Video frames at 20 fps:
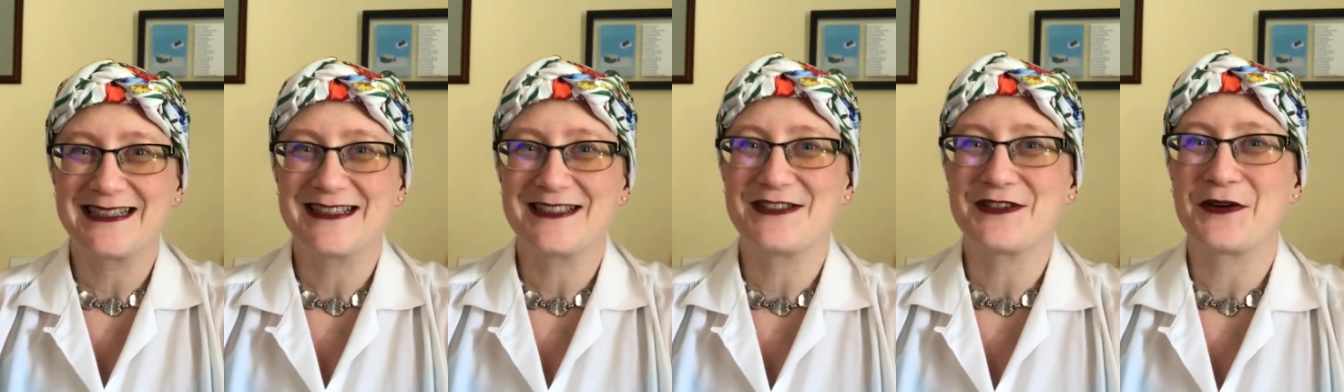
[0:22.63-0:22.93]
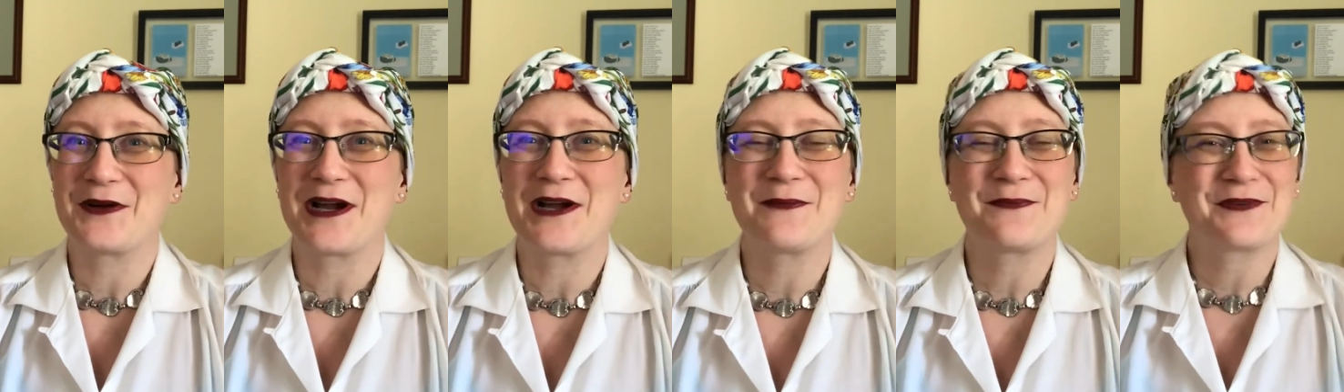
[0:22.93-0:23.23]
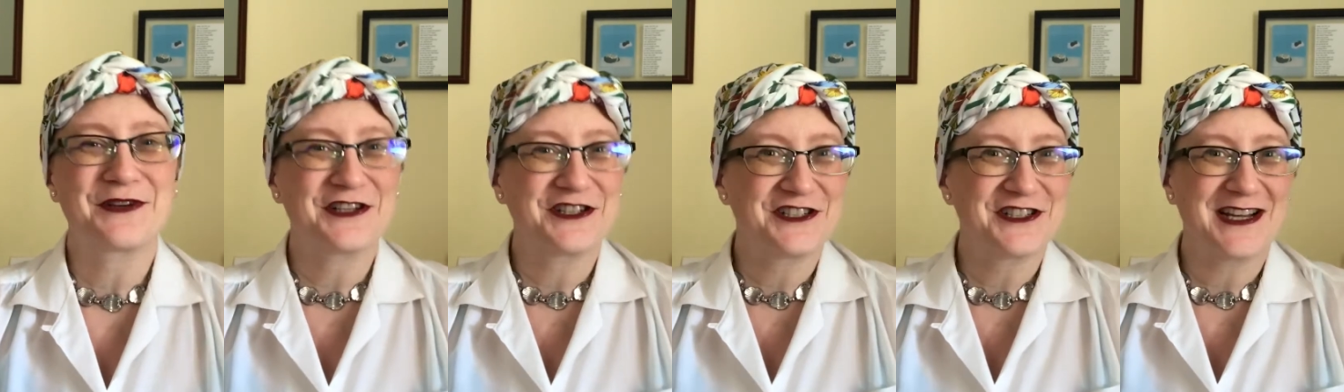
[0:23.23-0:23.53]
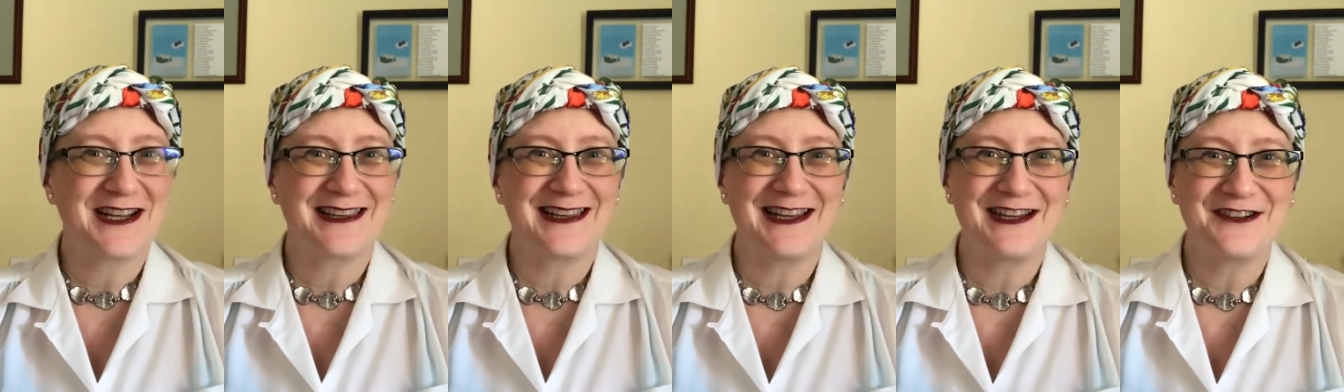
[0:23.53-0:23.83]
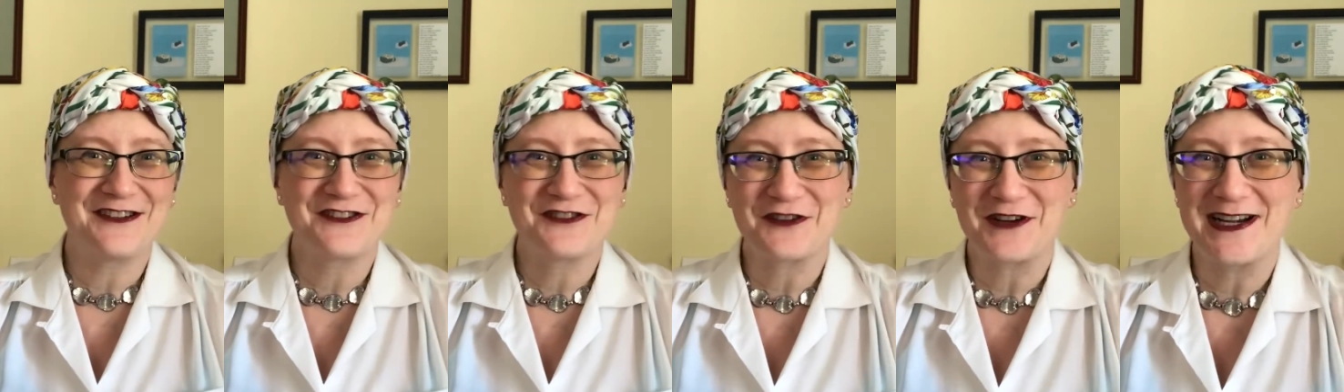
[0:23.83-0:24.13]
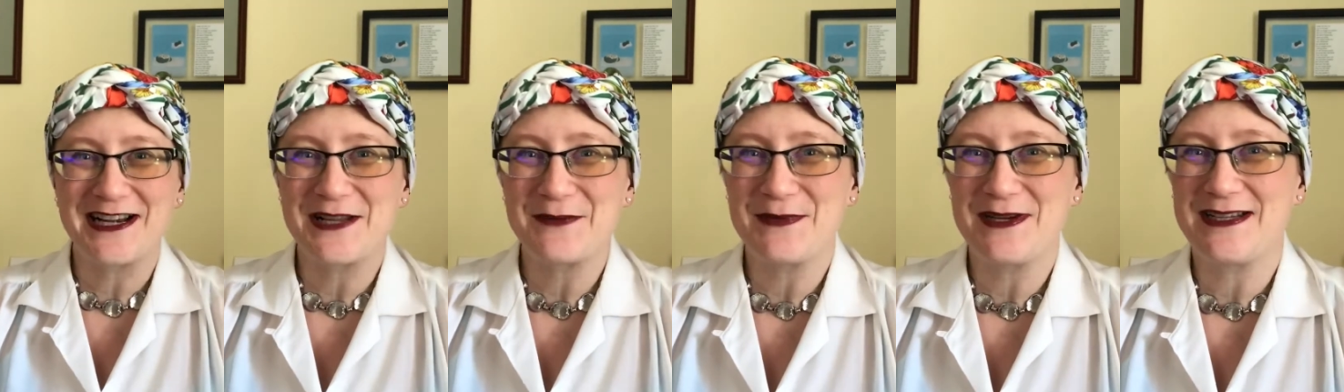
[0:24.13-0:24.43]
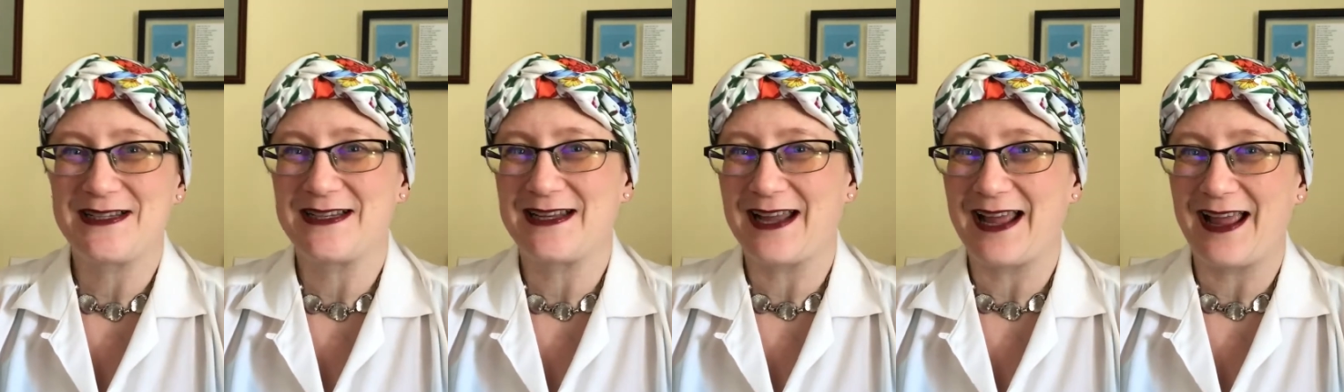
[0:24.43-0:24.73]
So I appreciate that you joining me
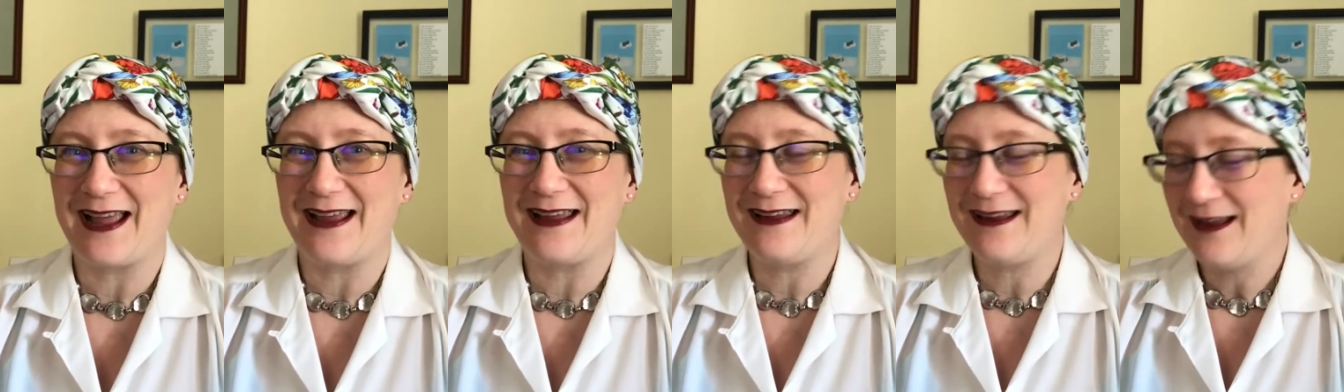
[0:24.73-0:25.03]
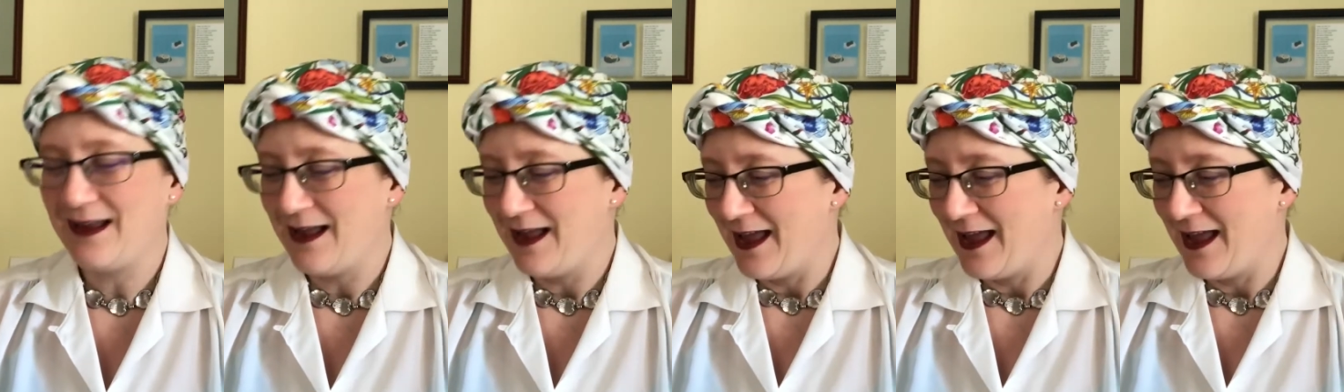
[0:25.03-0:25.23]
today,